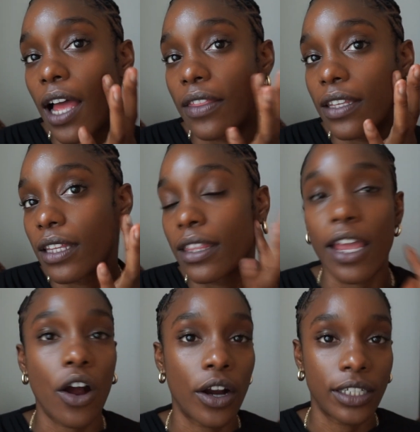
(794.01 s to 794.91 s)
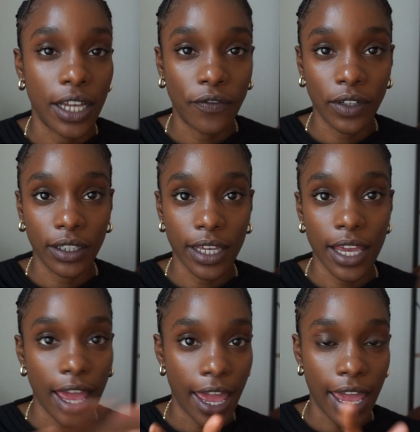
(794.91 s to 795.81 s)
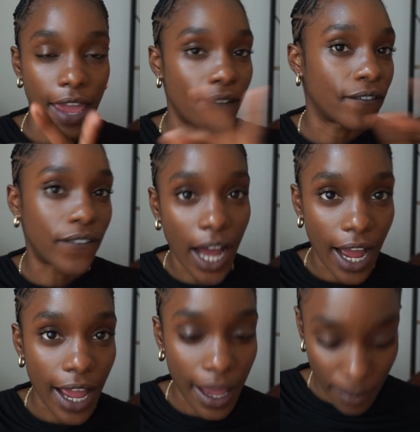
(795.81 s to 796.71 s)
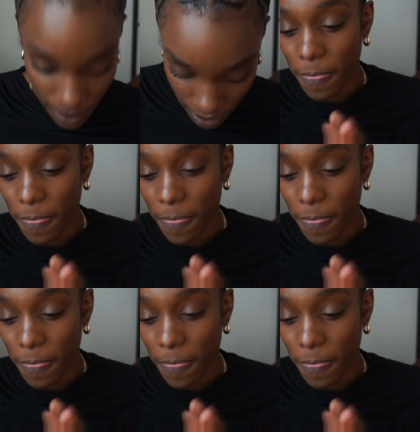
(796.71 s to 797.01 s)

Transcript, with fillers: I think that they are definitely a vibe.